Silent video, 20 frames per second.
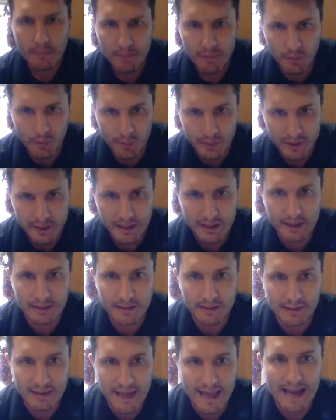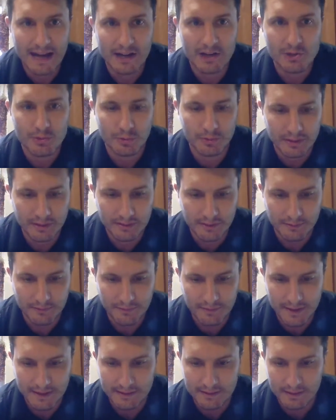before we get into the actual
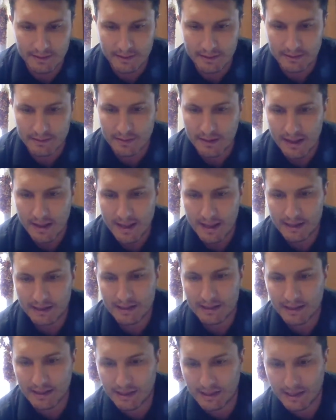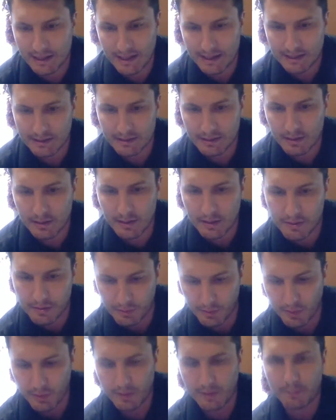disinfectant and cleaning, I'm going to
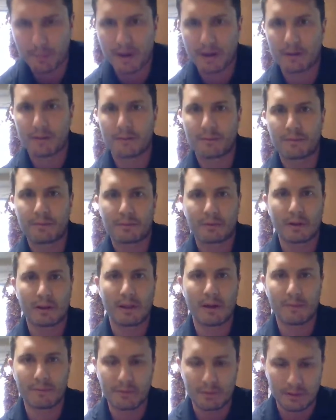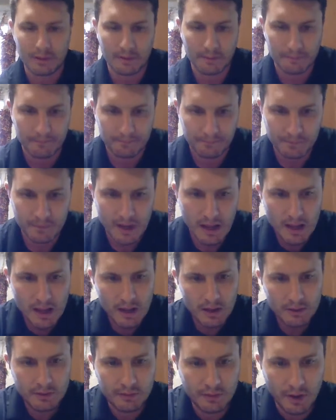throw on a pair of gloves here.
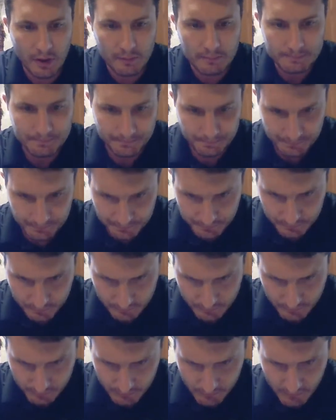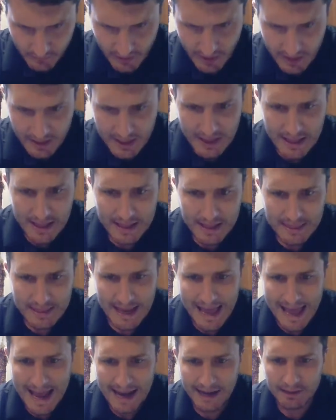So the
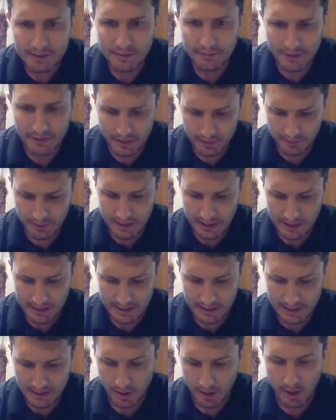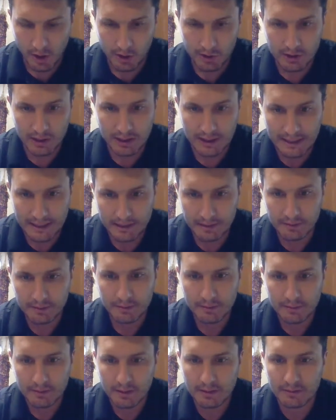active ingredient in our cleaner
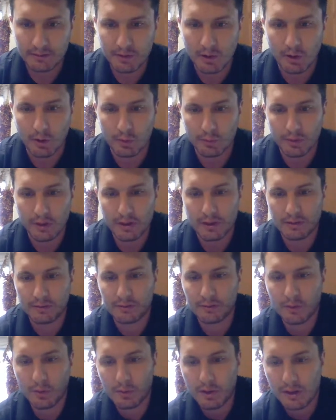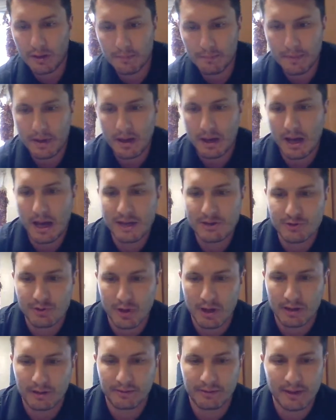is called sodium
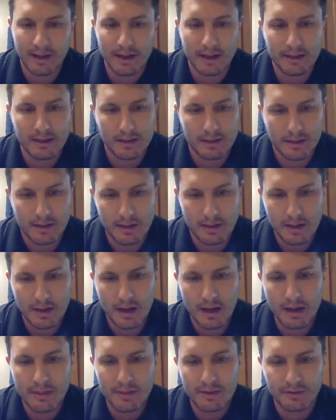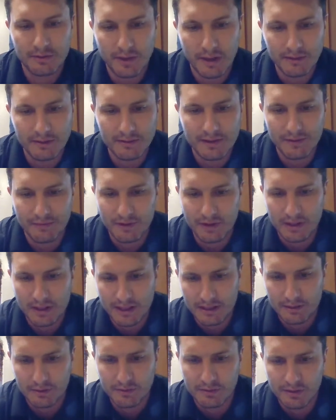hydroxide. There's tons of different
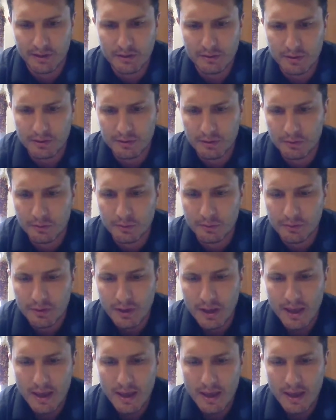cleaners that you can use.